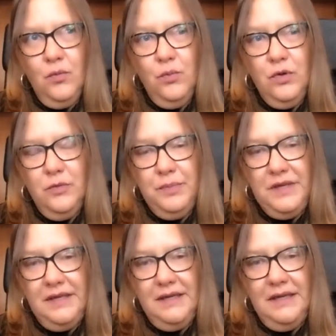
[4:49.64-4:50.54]
will
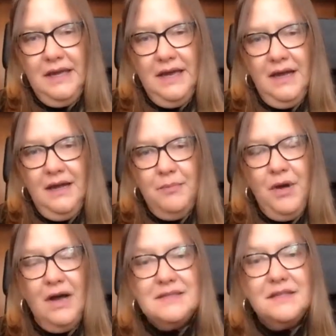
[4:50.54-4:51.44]
be uh,
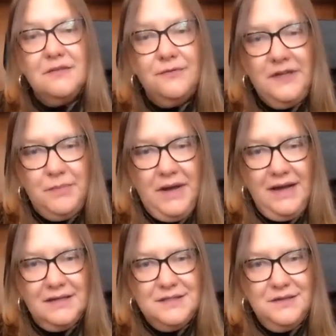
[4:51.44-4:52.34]
positive
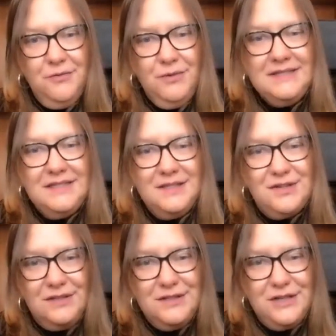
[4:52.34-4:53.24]
feedbacks. Once it
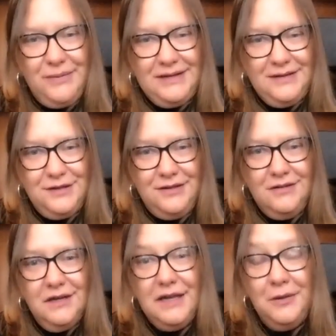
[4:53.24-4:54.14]
starts going a
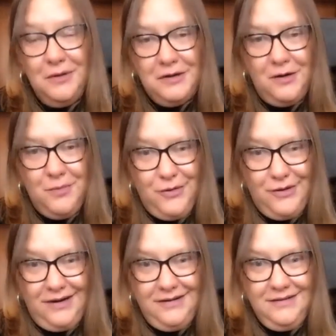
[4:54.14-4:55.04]
little, it will go
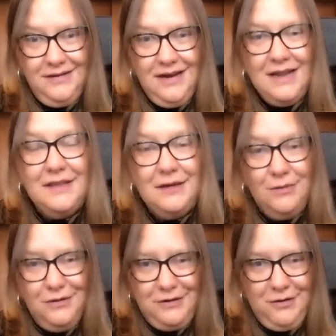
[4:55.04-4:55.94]
more, and then it
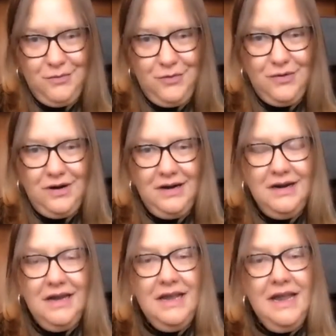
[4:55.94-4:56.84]
will go more.
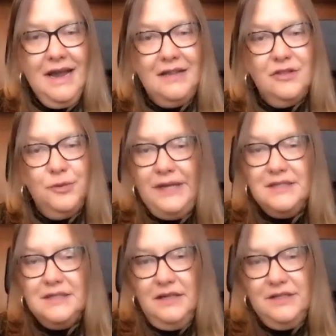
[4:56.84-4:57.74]
And
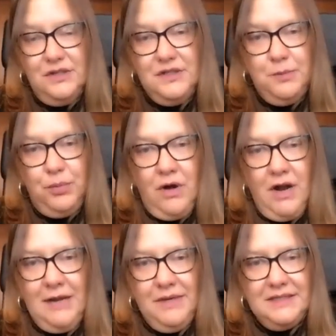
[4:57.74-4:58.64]
Thwaites Glacier is a
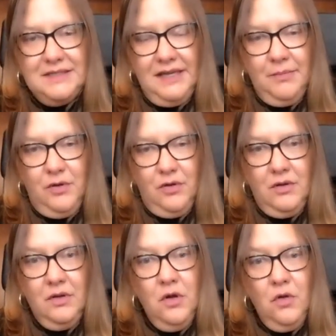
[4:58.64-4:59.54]
prime
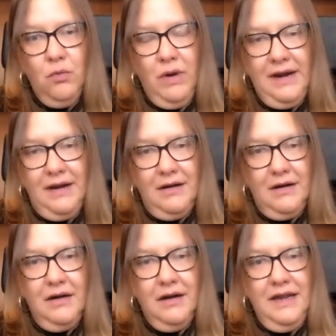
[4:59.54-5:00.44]
example
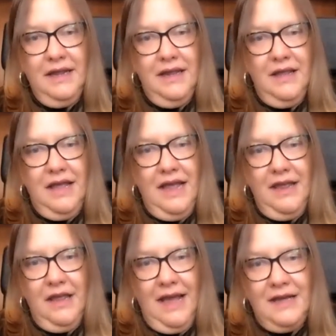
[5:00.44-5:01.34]
where,
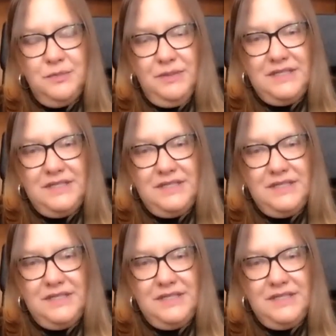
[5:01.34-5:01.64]
as we